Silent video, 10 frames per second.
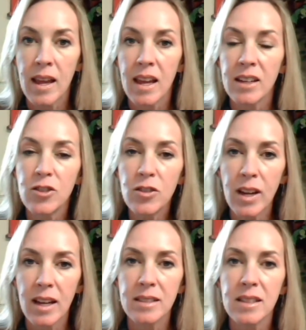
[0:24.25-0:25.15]
And in your
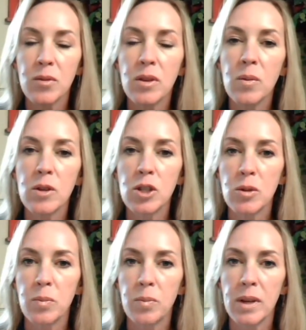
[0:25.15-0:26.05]
case, I really want you
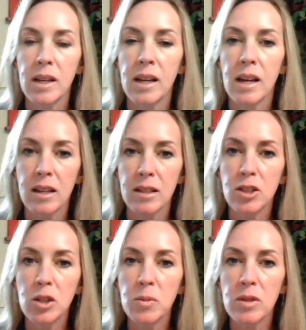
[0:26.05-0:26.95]
to be
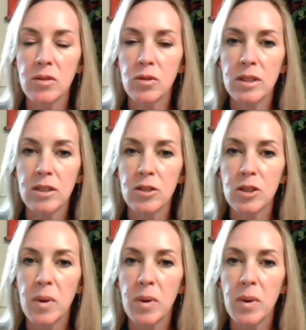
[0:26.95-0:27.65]
consumers of research,